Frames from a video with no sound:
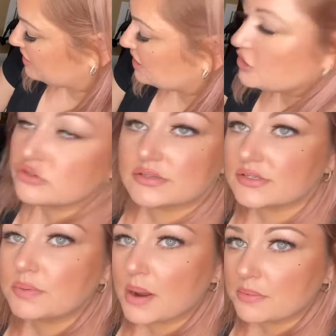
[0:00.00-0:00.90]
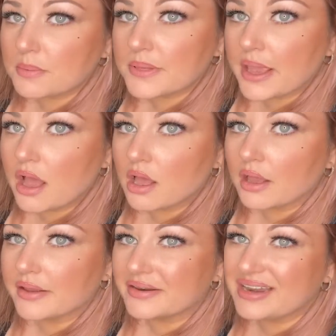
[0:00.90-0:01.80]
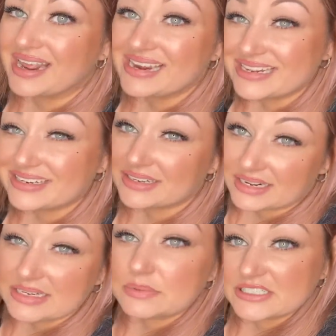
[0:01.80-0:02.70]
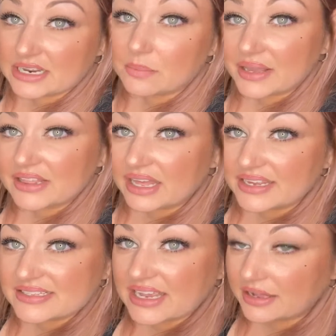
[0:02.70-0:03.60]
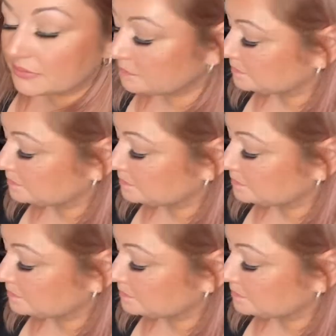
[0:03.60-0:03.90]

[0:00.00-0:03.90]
I use this probably on 80 to 90% of my clientele.